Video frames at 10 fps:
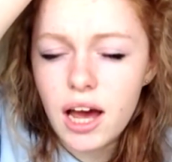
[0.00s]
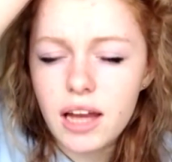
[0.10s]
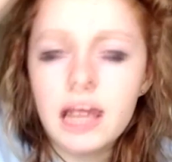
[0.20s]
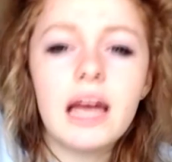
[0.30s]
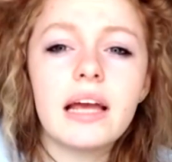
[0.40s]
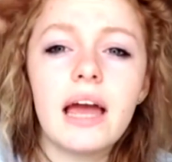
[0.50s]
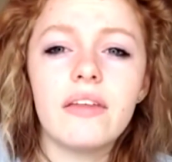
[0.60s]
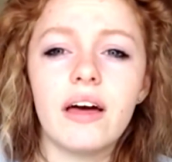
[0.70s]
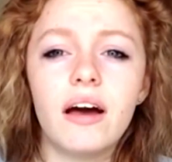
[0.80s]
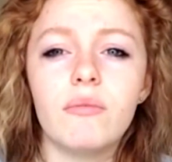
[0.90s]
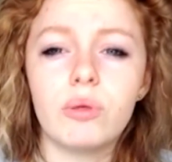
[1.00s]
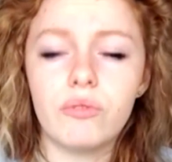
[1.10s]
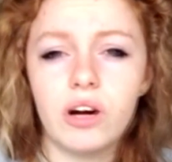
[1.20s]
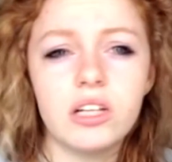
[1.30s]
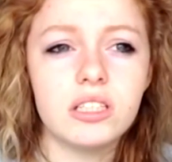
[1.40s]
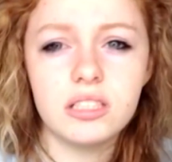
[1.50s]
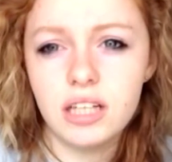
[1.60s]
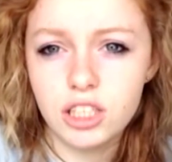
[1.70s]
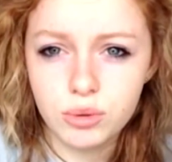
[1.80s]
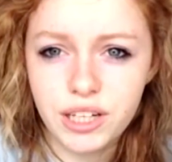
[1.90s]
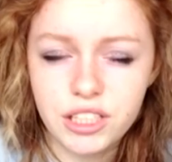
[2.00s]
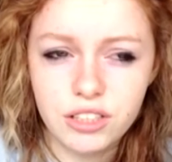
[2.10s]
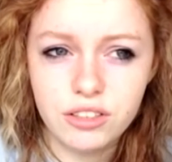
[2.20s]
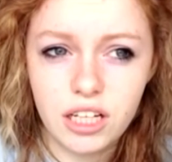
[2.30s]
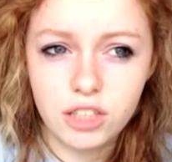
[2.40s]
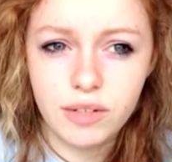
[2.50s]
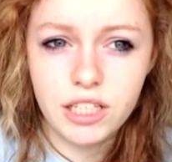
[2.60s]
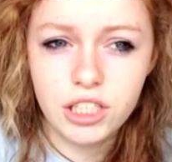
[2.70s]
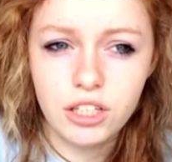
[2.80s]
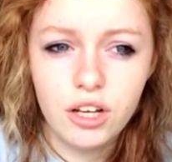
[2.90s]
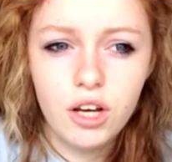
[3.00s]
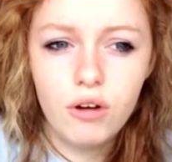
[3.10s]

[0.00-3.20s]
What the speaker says: and I hate getting that with regards to the saturation,